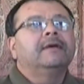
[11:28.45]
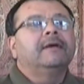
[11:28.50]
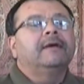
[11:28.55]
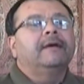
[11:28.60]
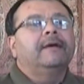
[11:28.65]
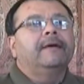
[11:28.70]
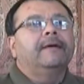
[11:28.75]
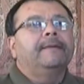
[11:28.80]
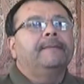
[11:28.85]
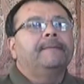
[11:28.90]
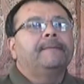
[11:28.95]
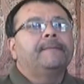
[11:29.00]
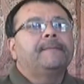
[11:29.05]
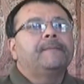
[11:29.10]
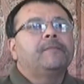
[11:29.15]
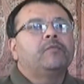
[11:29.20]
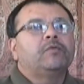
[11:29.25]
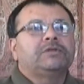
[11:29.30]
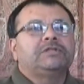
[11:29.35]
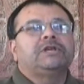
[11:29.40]
um,
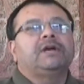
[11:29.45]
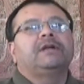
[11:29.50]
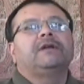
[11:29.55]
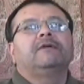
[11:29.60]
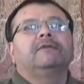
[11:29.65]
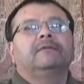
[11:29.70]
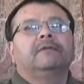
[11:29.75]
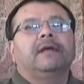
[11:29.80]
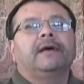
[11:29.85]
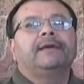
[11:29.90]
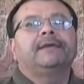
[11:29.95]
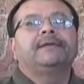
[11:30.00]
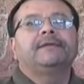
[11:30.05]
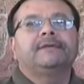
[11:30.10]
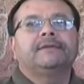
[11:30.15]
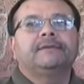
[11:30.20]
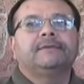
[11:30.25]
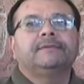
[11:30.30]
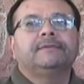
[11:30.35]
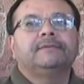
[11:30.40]
which I don't like
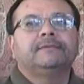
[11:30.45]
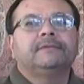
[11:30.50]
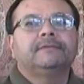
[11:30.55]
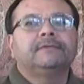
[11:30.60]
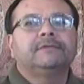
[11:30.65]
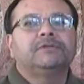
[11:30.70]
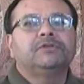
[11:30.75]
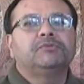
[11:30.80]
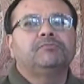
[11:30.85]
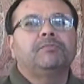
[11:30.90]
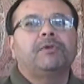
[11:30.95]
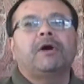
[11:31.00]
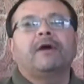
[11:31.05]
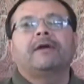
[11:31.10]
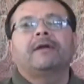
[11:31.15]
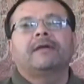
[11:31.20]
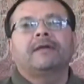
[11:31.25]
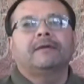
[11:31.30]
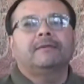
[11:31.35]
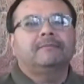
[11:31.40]
to to
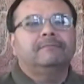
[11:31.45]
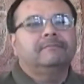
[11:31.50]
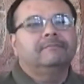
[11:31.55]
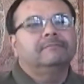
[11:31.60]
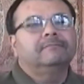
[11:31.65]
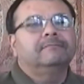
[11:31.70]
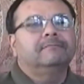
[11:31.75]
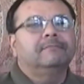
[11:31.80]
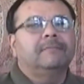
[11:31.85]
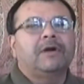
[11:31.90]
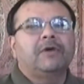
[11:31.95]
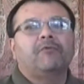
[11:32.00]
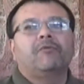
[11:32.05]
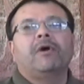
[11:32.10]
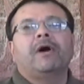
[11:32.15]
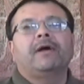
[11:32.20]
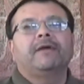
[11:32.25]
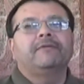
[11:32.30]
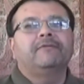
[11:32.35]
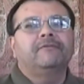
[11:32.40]
bark at my
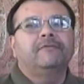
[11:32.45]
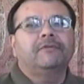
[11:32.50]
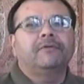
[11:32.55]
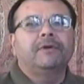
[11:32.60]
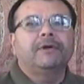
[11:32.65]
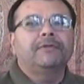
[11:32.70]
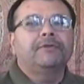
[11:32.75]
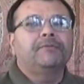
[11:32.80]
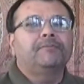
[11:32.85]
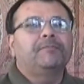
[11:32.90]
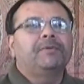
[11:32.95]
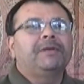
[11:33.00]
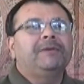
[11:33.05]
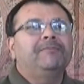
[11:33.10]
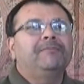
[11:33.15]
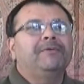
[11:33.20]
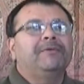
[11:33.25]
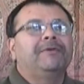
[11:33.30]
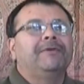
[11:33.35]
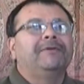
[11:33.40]
wife or other
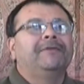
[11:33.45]
people